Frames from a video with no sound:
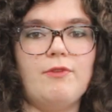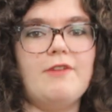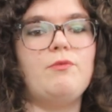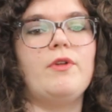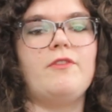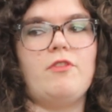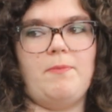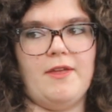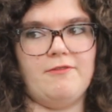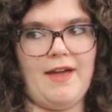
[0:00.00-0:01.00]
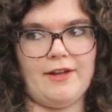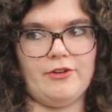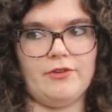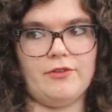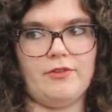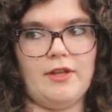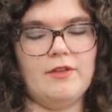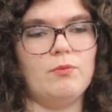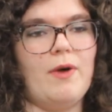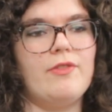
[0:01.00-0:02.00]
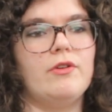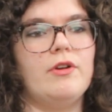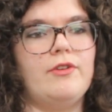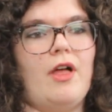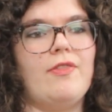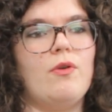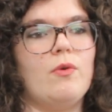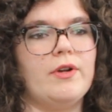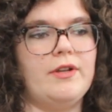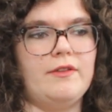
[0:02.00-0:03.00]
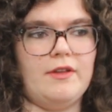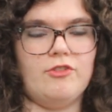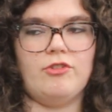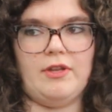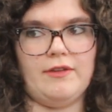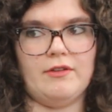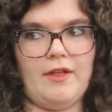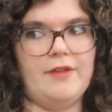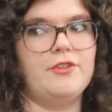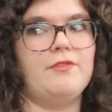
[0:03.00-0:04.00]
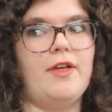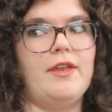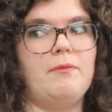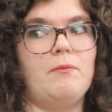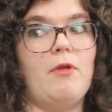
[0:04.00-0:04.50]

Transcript: If one of the big factors is whether or not the organization is classified,